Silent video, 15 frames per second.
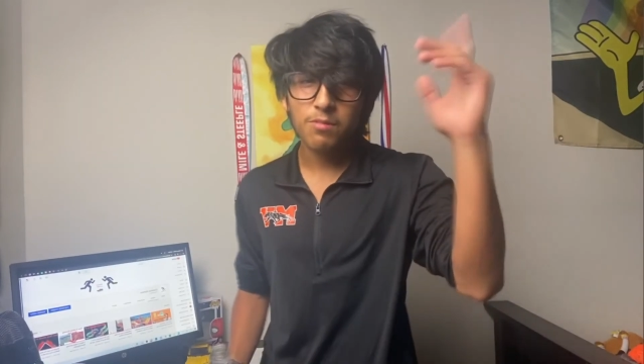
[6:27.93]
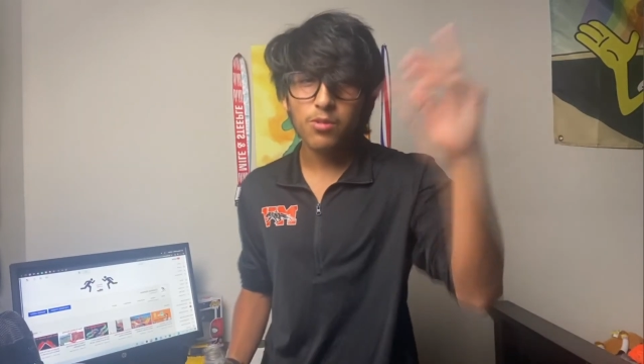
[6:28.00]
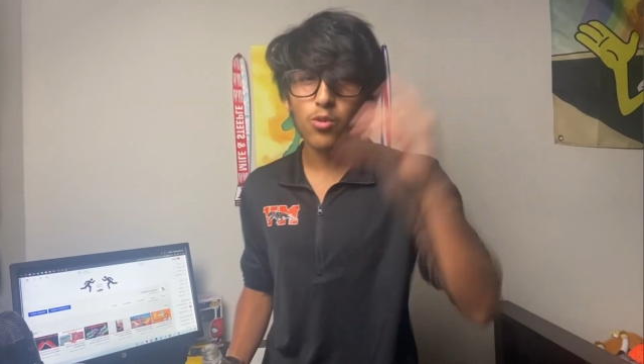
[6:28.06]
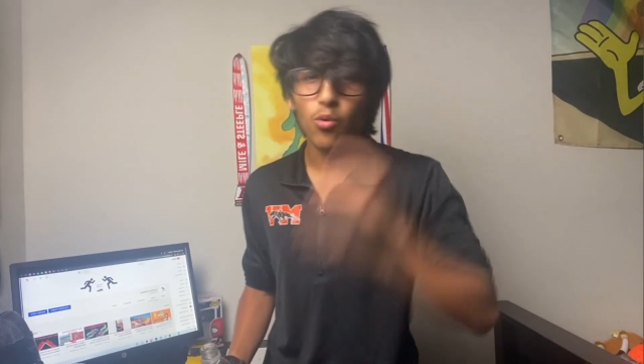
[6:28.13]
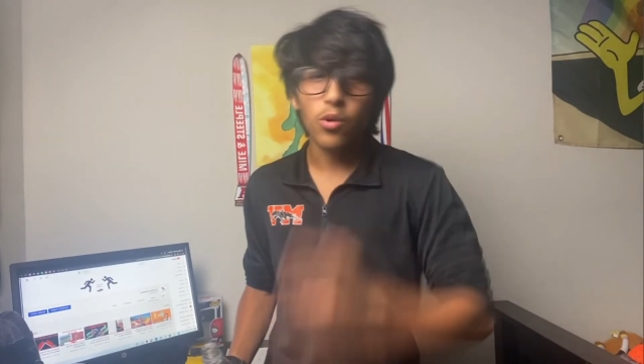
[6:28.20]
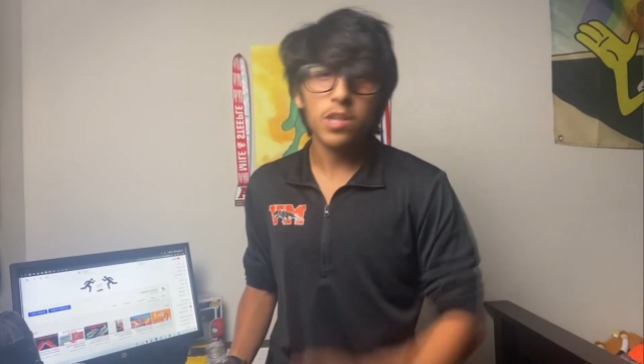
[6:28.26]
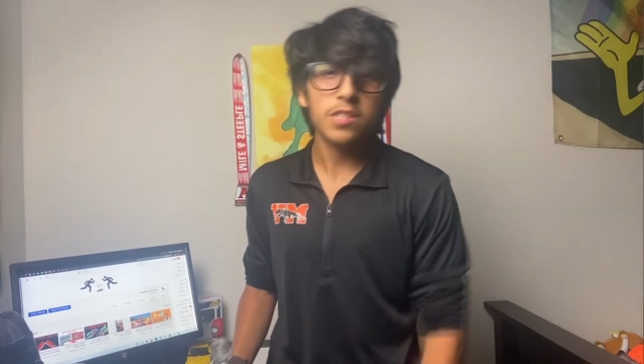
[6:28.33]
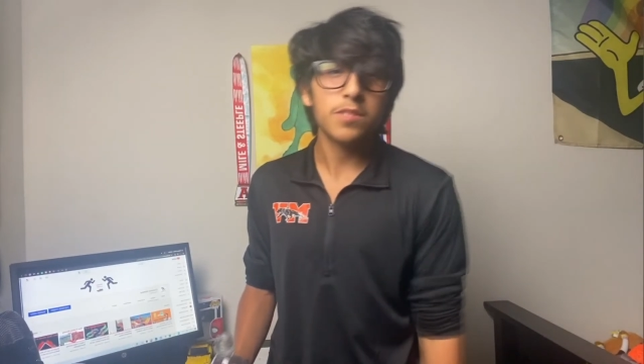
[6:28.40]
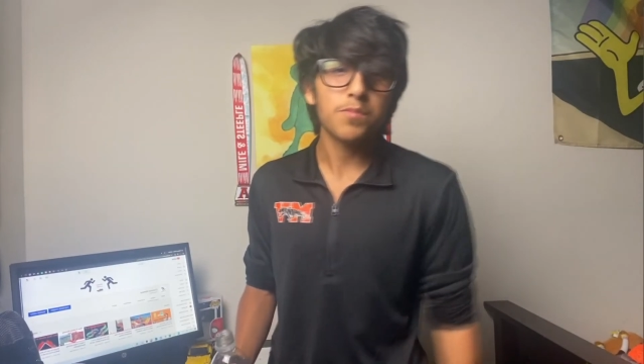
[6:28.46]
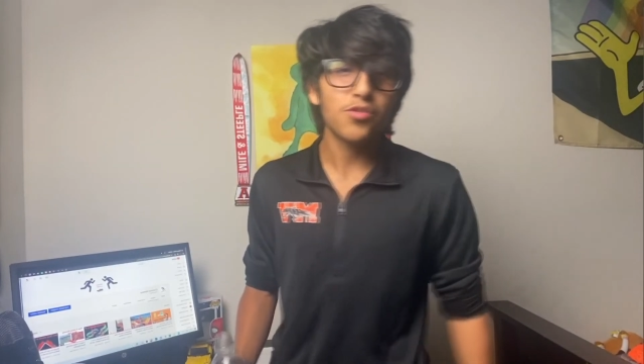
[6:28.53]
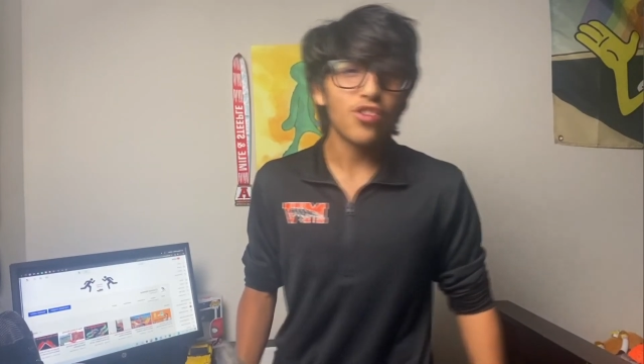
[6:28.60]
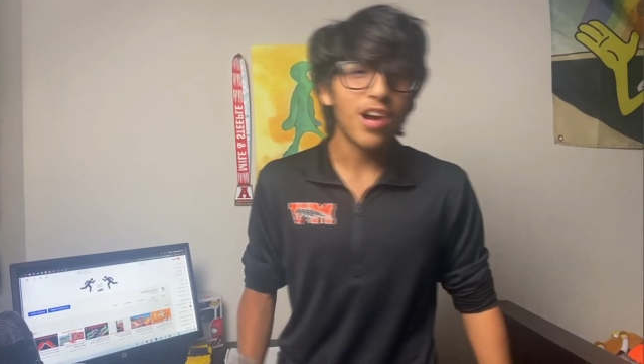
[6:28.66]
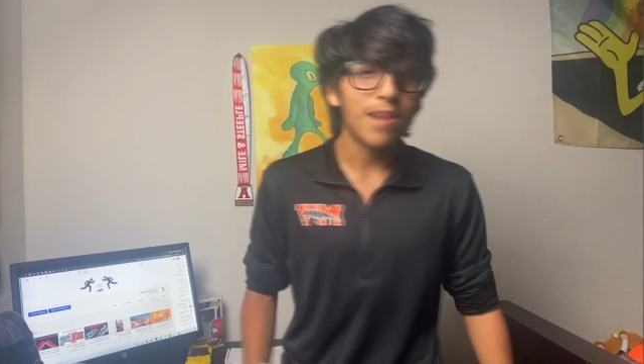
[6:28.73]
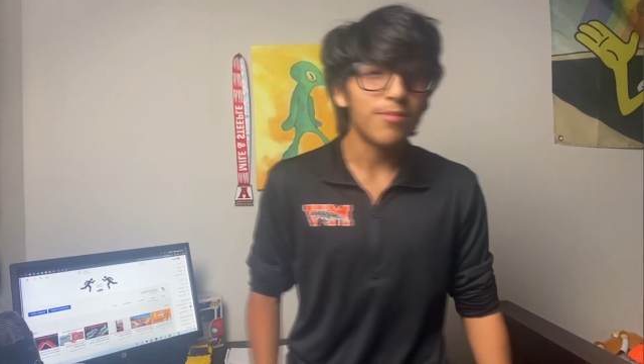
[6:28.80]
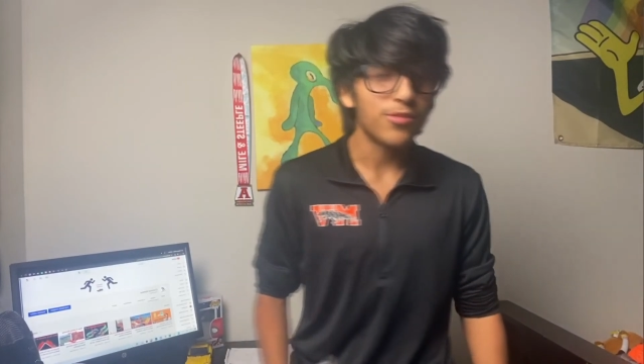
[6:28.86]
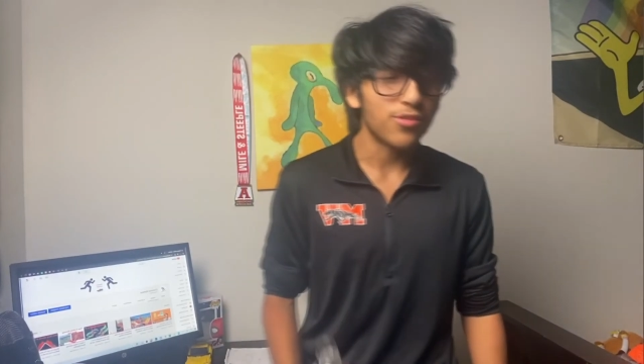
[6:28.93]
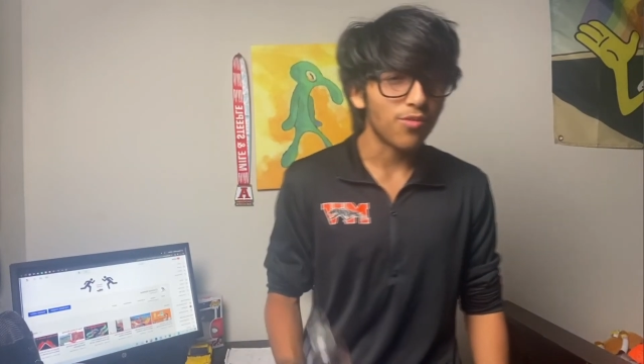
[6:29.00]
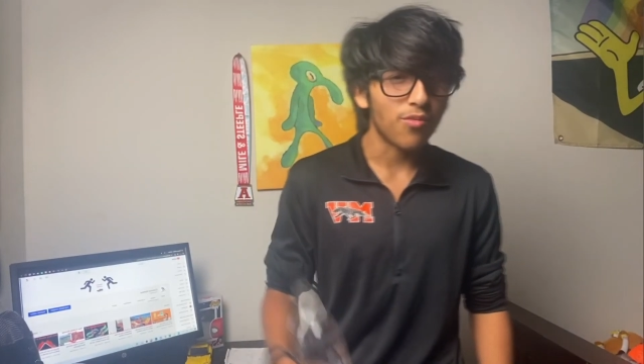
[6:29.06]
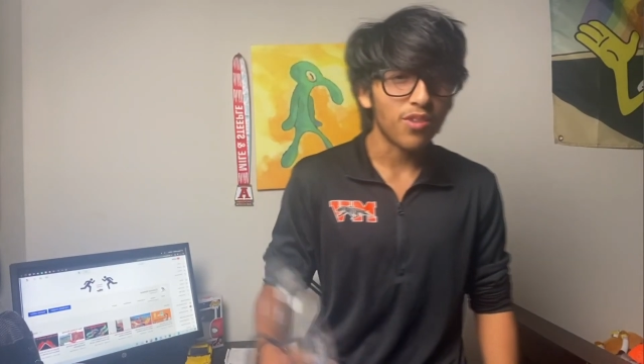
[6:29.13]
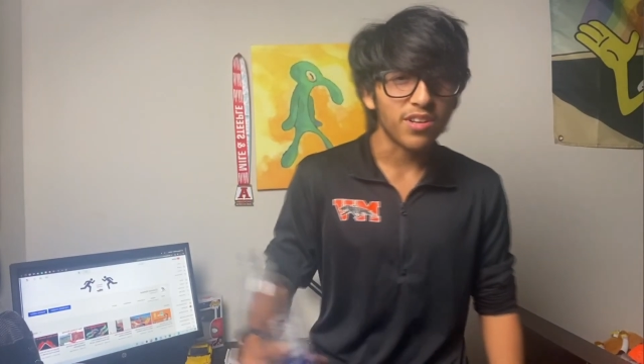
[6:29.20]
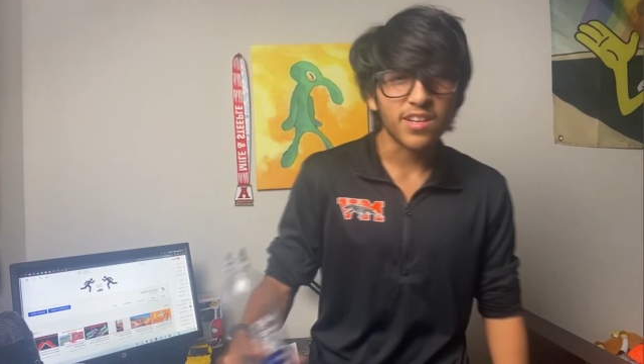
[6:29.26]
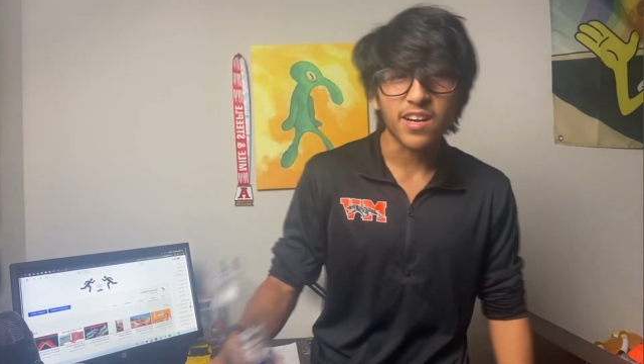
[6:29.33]
20 subscribers
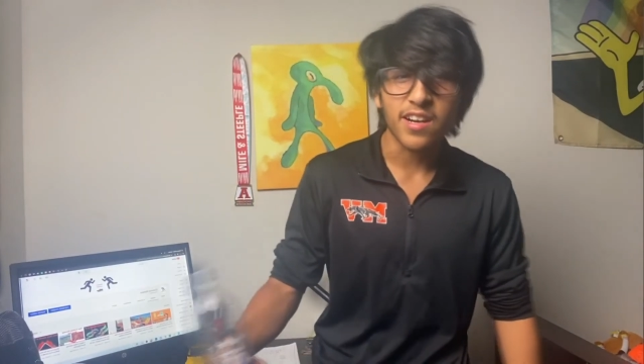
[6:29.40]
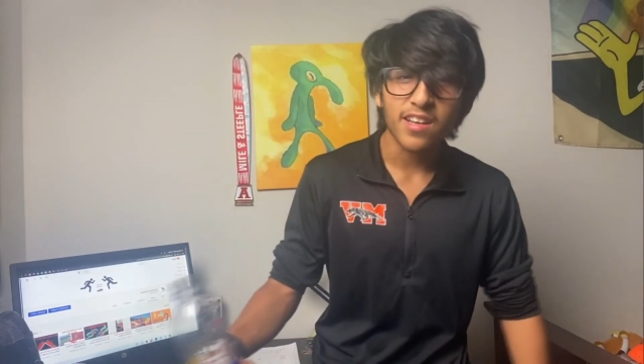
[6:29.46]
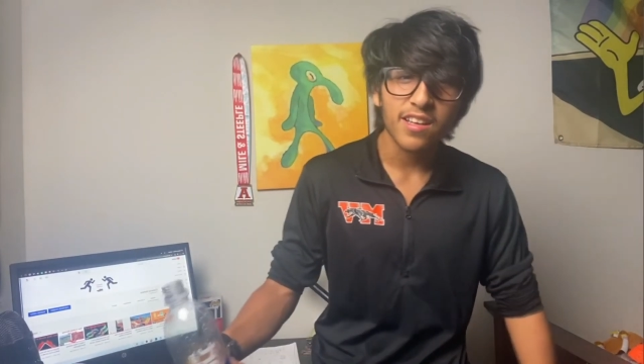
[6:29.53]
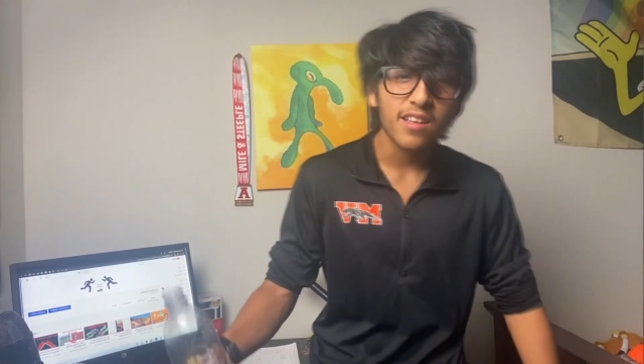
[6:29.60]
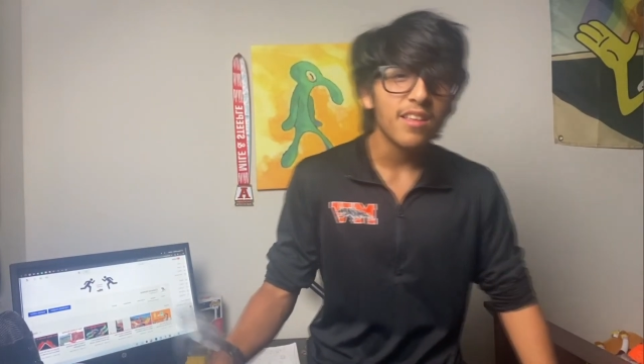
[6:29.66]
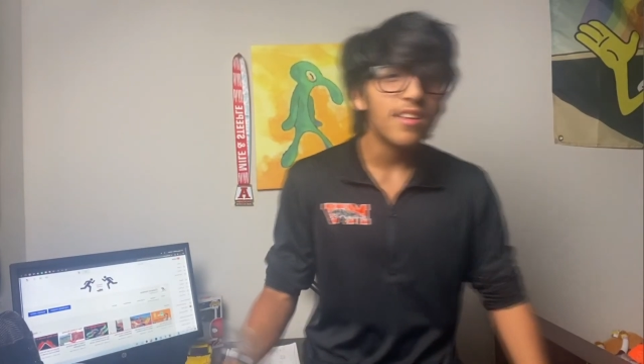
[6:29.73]
and whatnot.